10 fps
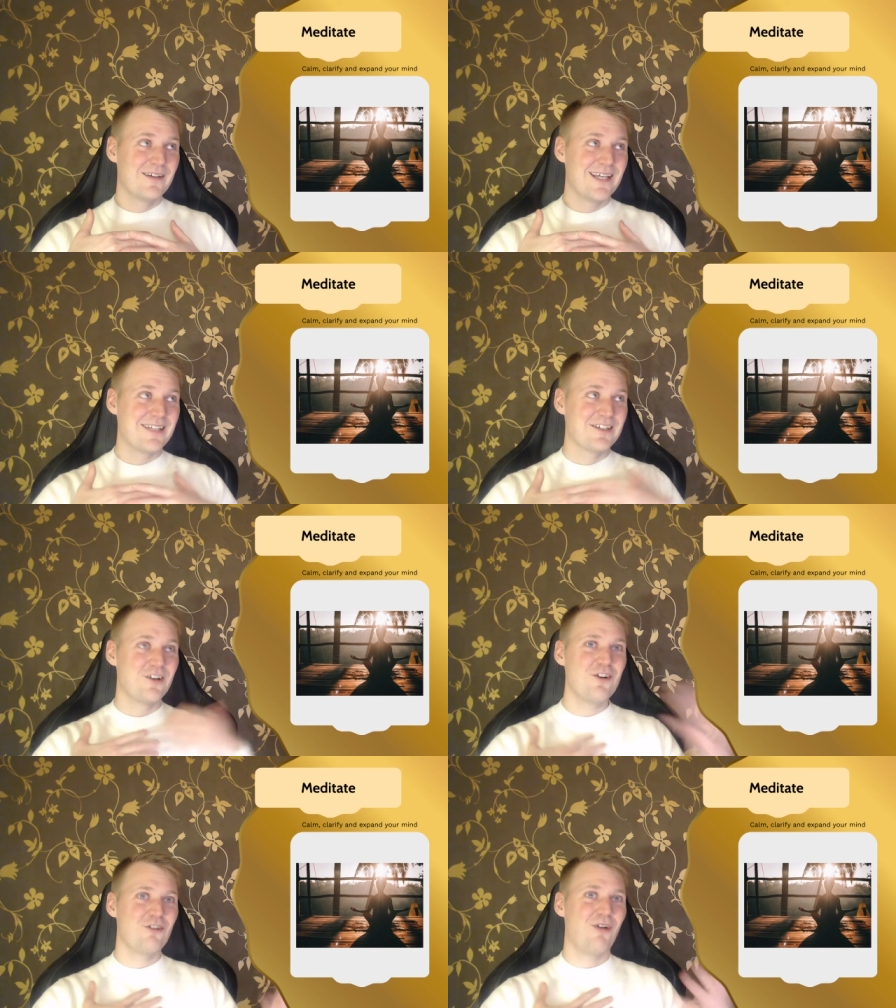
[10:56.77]
get
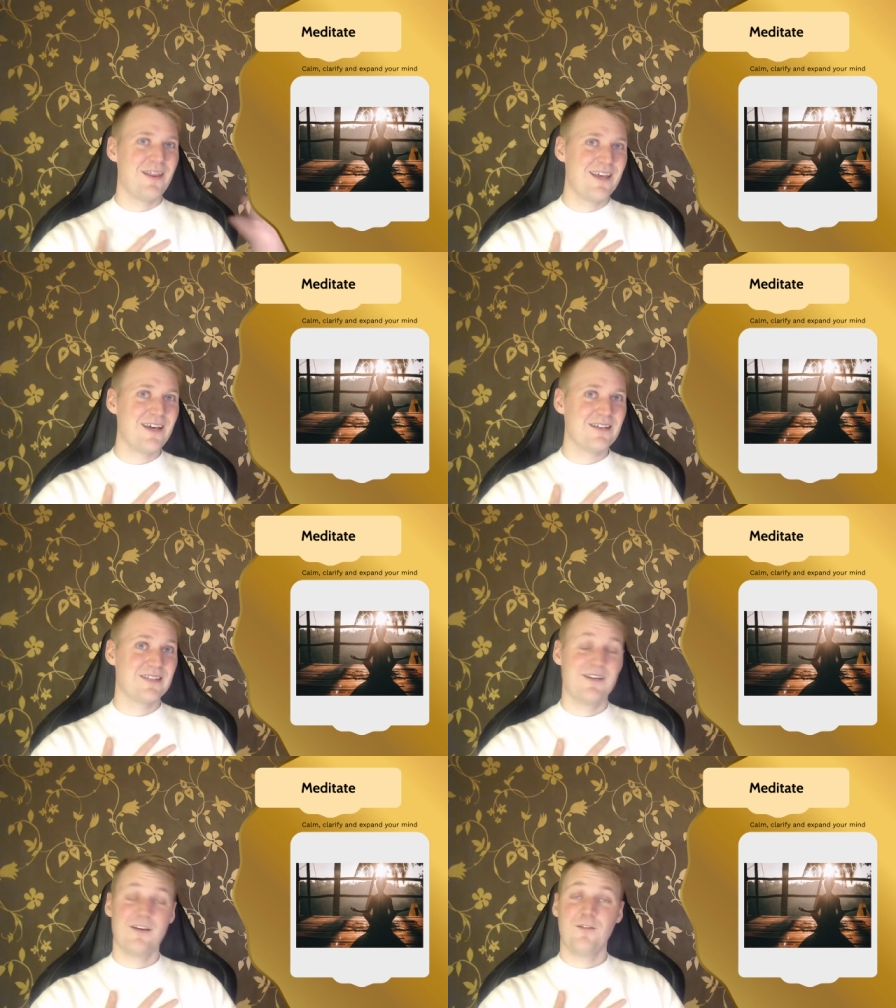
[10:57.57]
clear
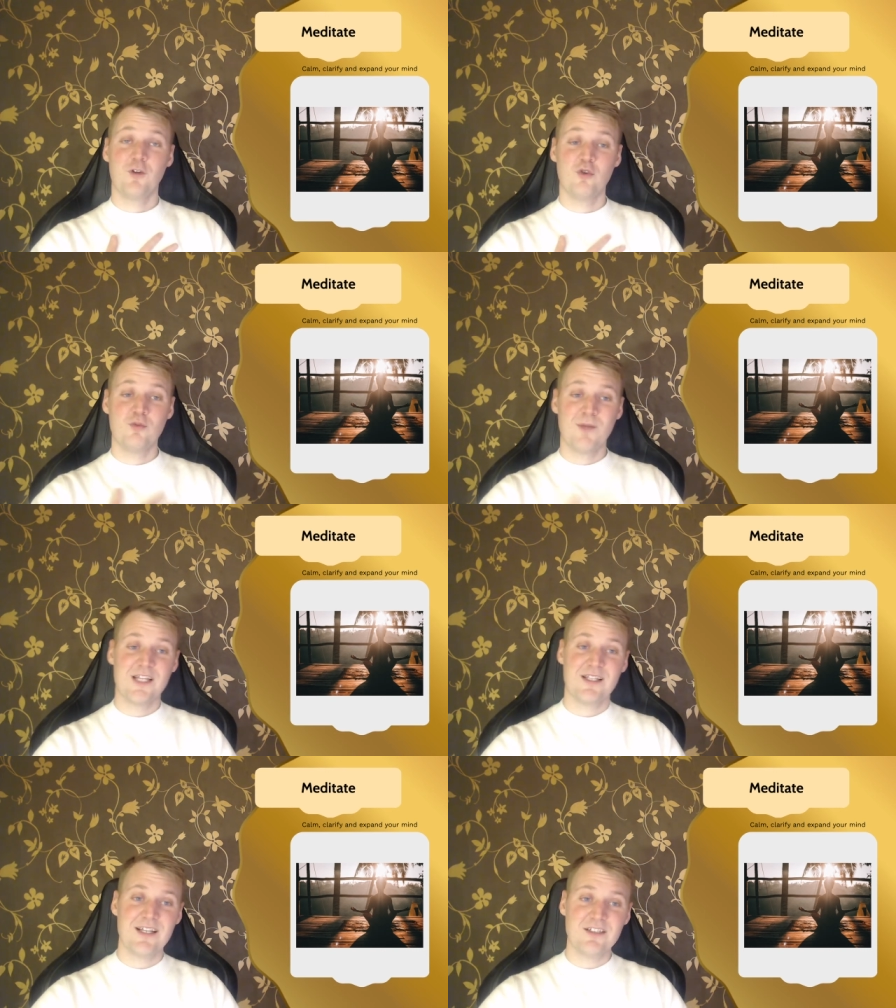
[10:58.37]
ideas if you do
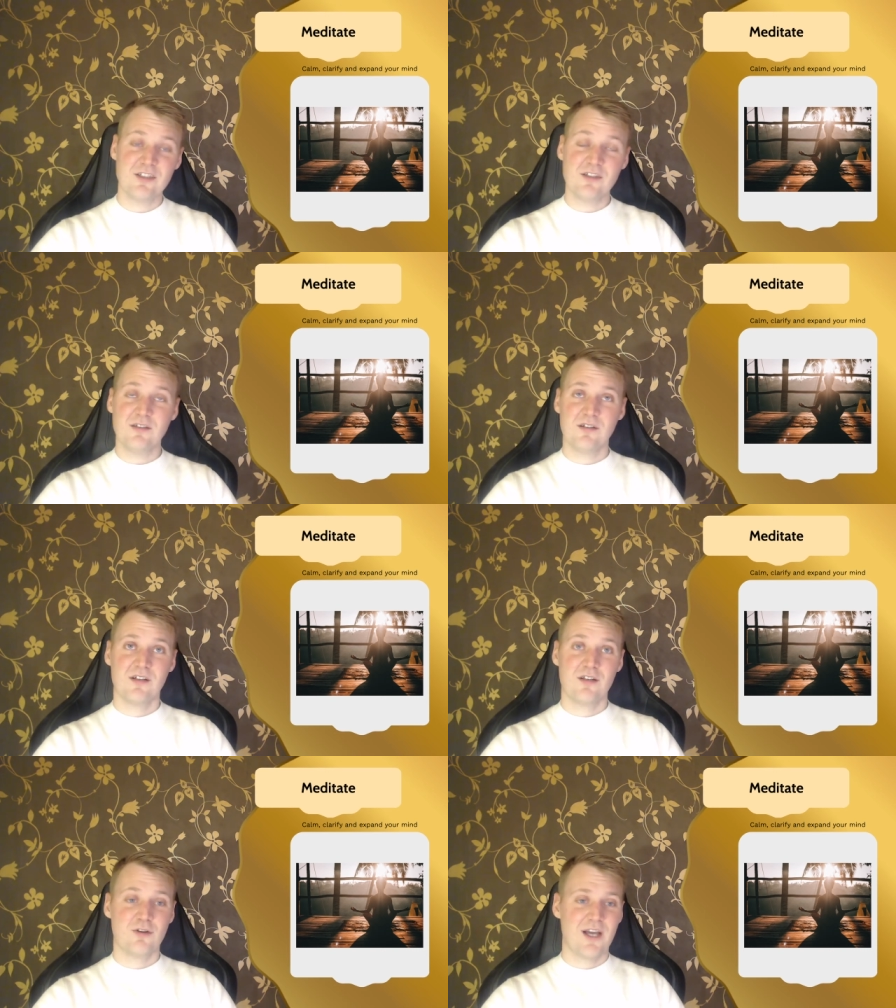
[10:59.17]
meditation.
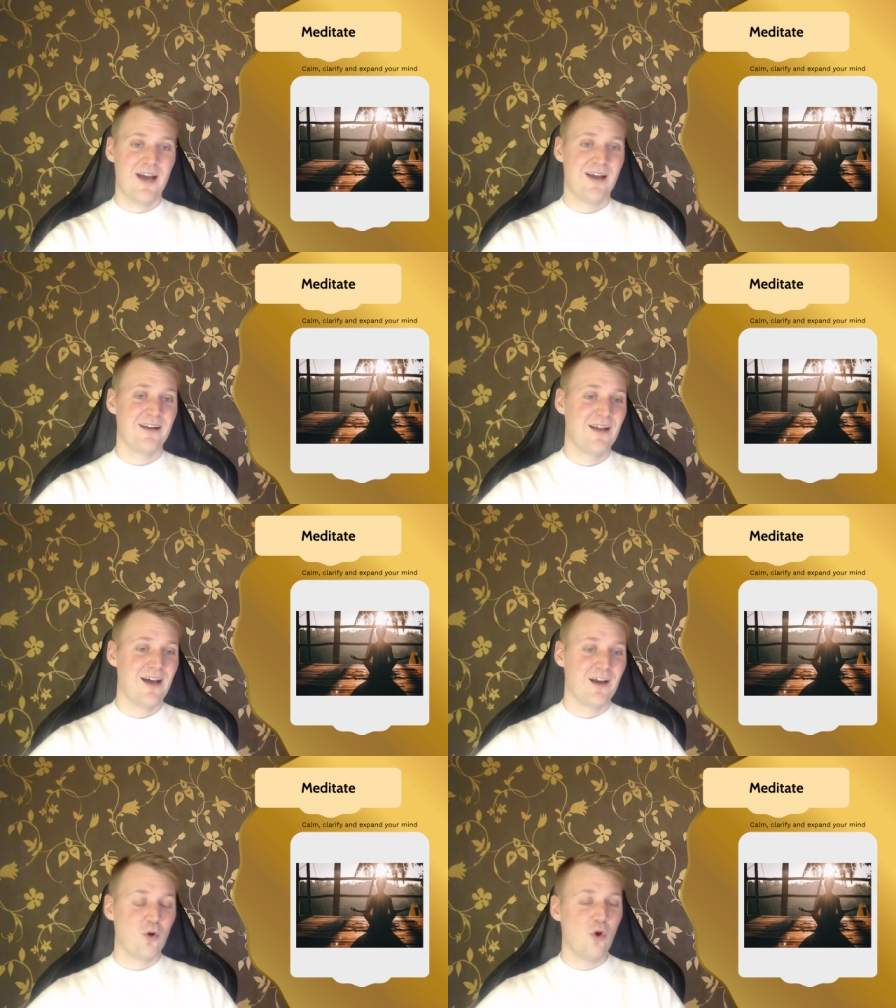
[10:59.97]
You
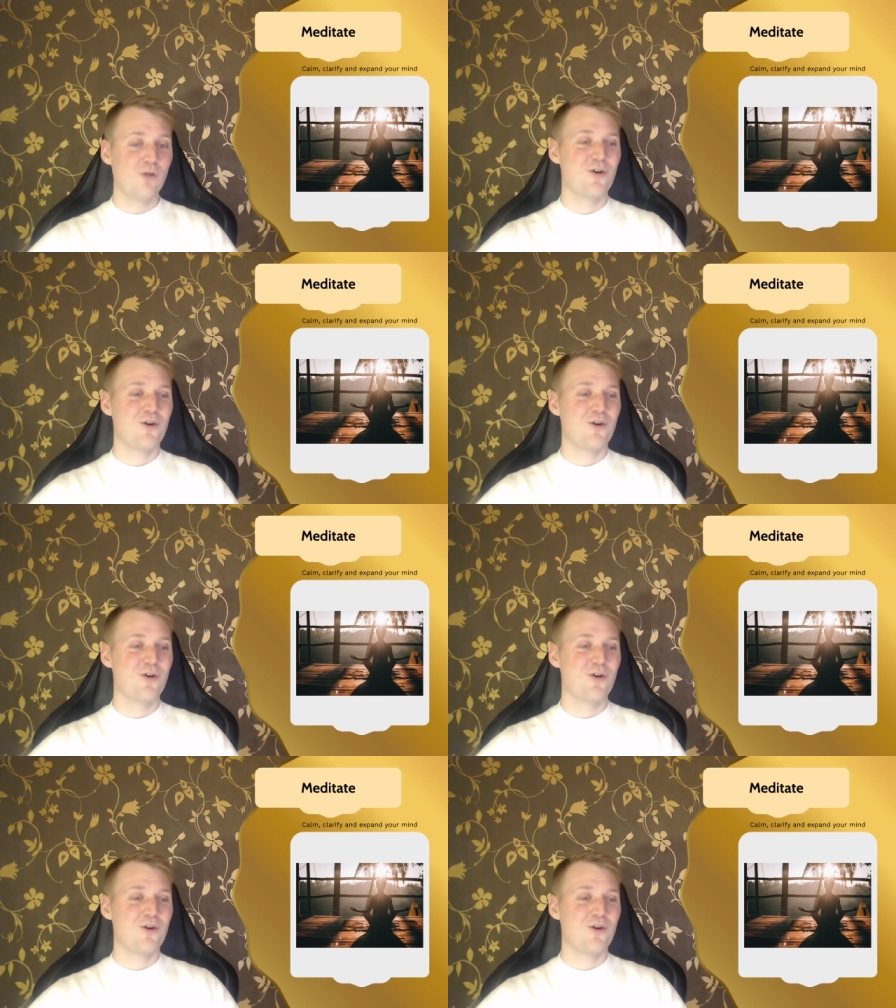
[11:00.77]
can calm